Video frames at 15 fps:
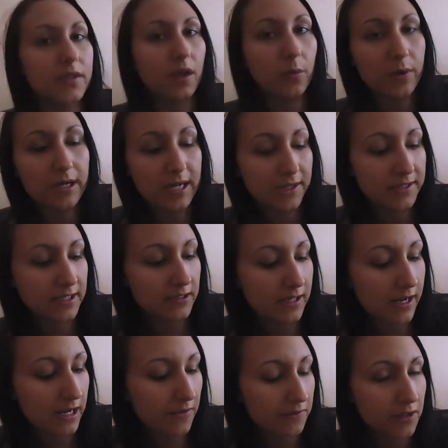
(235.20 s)
So we're now sitting
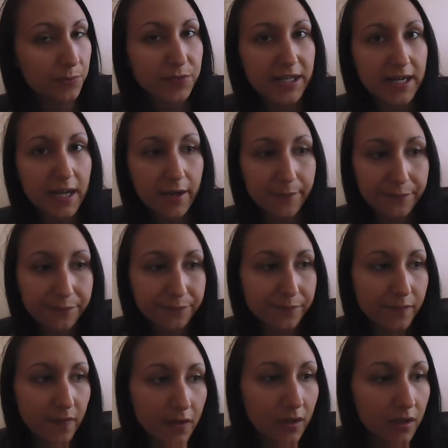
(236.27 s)
down having some dinner.
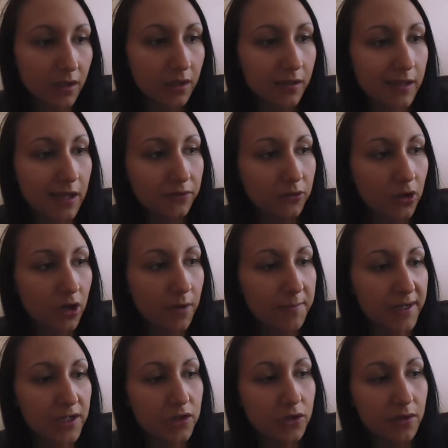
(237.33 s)
They've got a
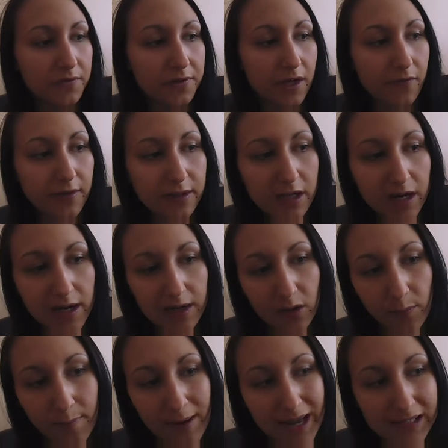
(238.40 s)
mixture of stuff. It's like a
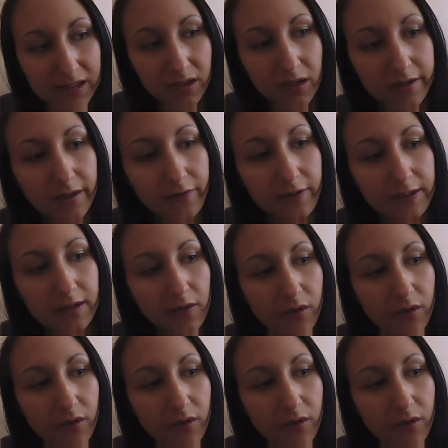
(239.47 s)
little platter kind of thing.